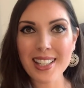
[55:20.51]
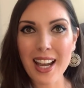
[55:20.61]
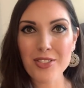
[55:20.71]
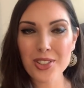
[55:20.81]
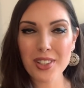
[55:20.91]

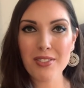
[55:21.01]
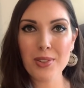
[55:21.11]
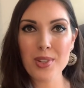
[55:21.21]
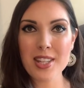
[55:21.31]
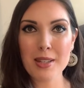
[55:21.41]
after
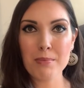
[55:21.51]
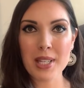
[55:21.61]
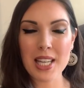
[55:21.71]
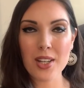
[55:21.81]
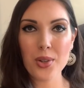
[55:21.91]
living with
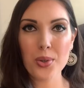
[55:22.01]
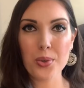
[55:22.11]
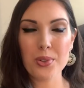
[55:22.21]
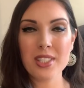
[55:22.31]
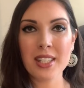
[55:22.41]
somebody
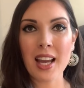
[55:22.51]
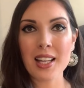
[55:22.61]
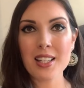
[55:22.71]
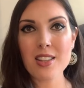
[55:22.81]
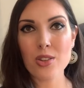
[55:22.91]
who
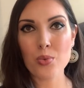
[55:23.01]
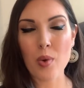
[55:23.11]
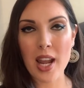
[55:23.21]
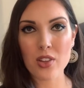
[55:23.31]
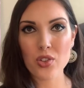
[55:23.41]
denied us the
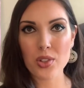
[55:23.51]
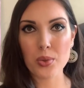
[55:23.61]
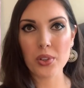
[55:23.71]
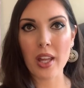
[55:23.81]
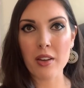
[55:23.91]
right
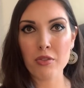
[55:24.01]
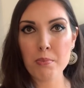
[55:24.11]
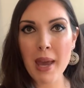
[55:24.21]
to love